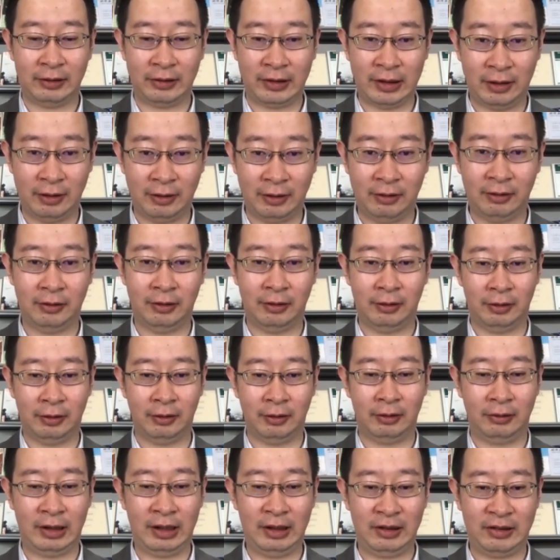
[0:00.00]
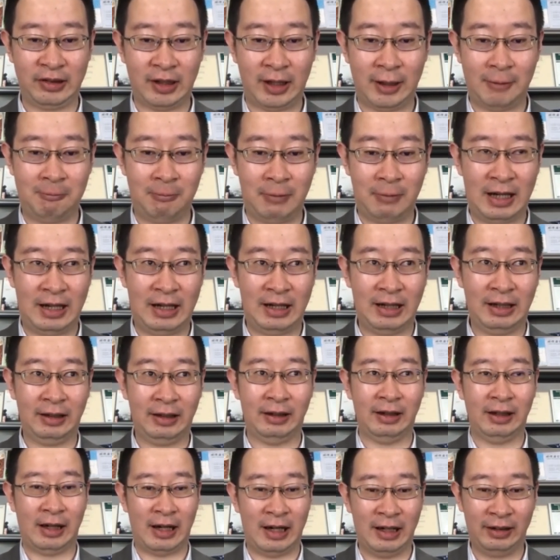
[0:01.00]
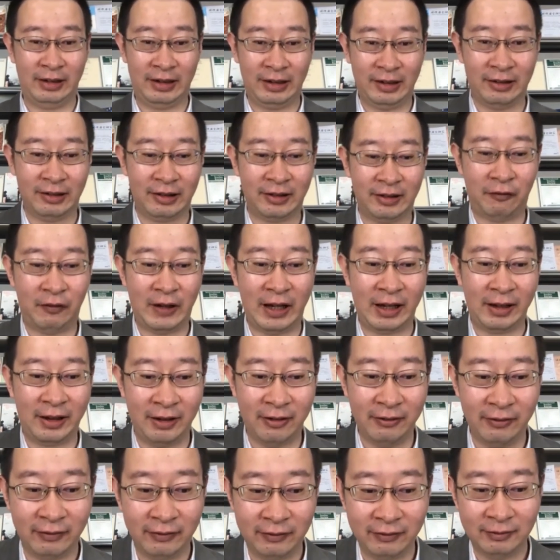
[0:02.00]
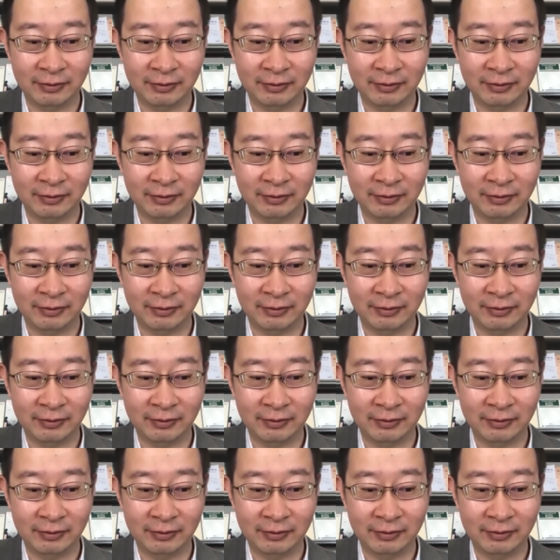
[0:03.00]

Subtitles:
So these are my ideas. Thank you.